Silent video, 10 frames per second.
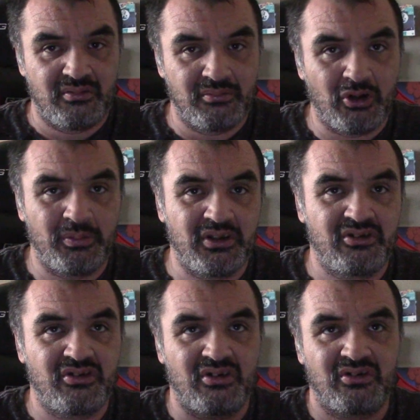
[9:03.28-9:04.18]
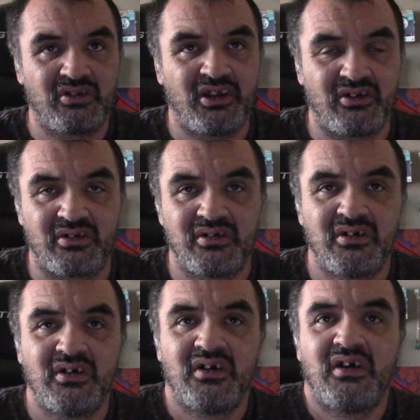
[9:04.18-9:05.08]
Mobius years later,
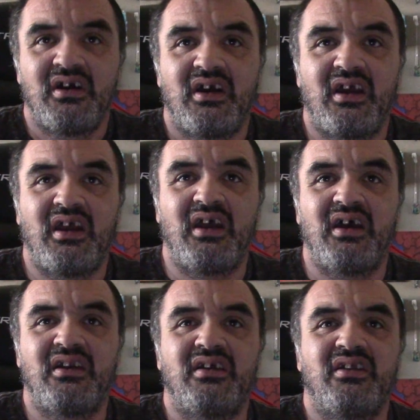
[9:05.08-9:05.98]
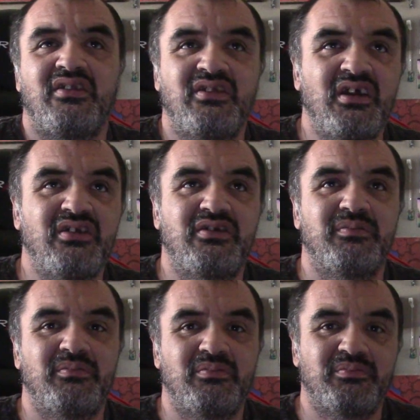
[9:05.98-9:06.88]
and this,
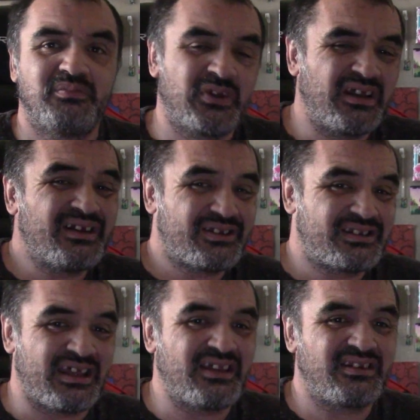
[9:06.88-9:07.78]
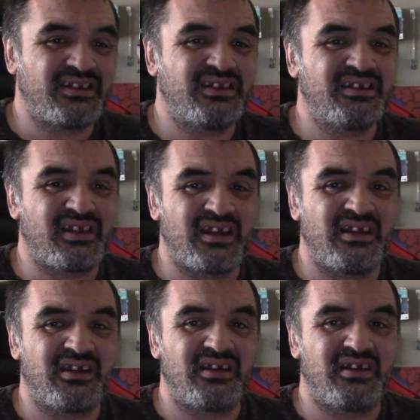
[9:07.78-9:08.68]
in a sense, is
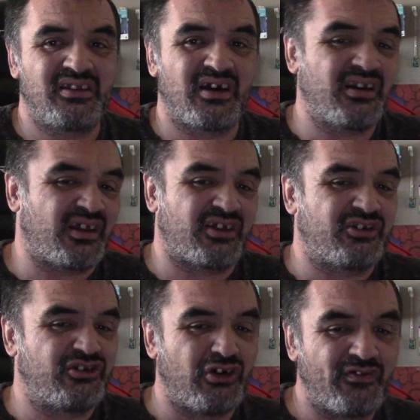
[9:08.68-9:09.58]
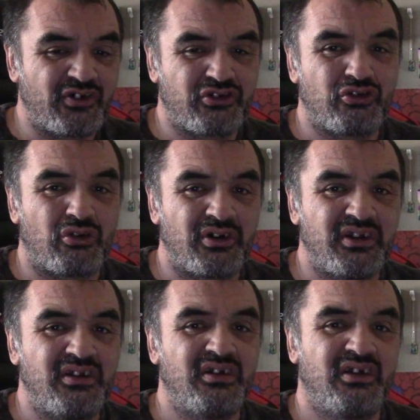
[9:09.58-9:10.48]
a it's kind of like a silver
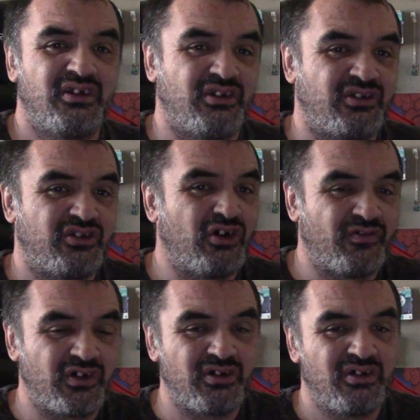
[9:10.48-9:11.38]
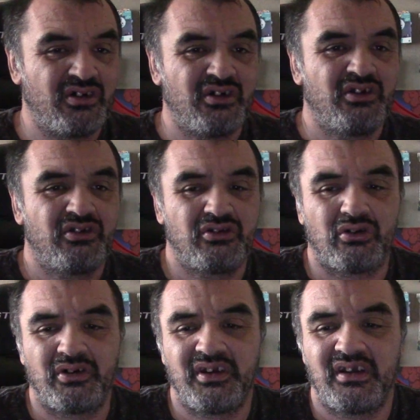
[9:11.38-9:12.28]
story. It's a silver
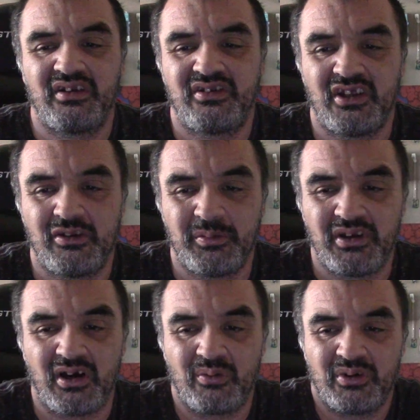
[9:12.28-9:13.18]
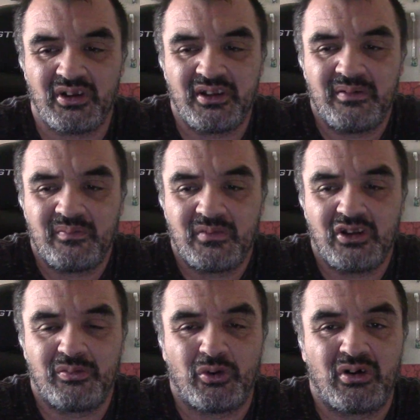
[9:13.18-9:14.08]
story in a sense, but not really.
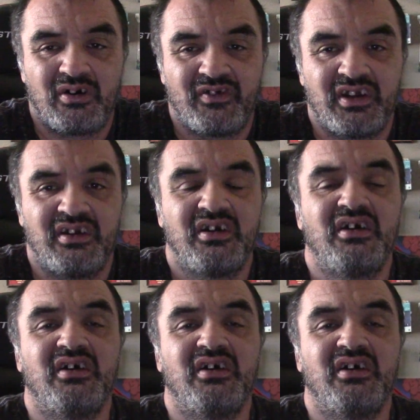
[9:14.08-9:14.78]
It's more of a